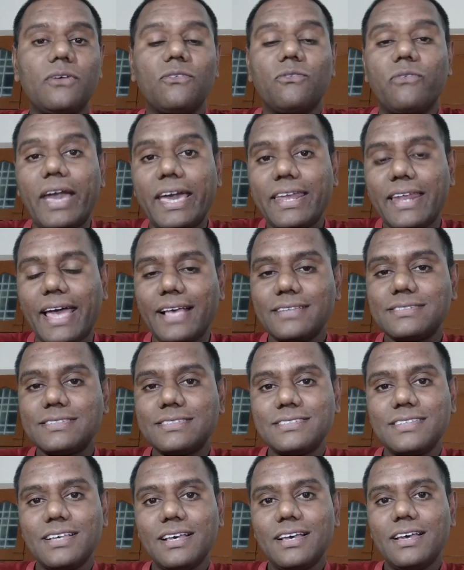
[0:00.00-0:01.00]

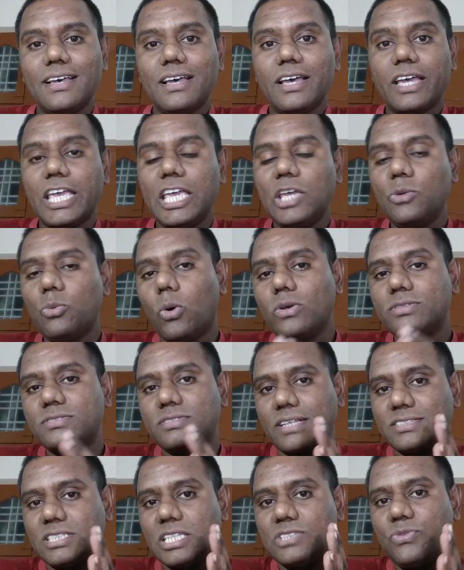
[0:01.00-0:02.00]
whereas he was
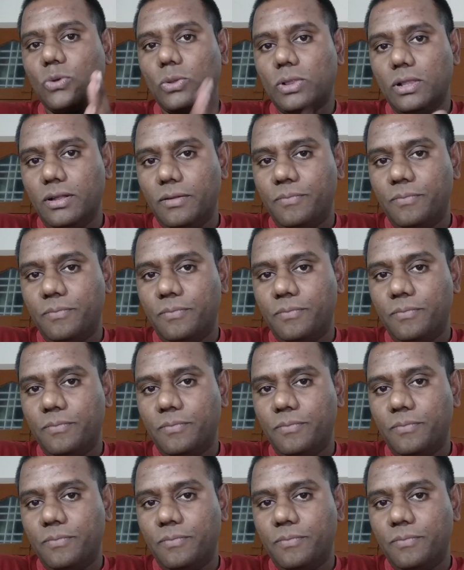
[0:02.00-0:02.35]
successful.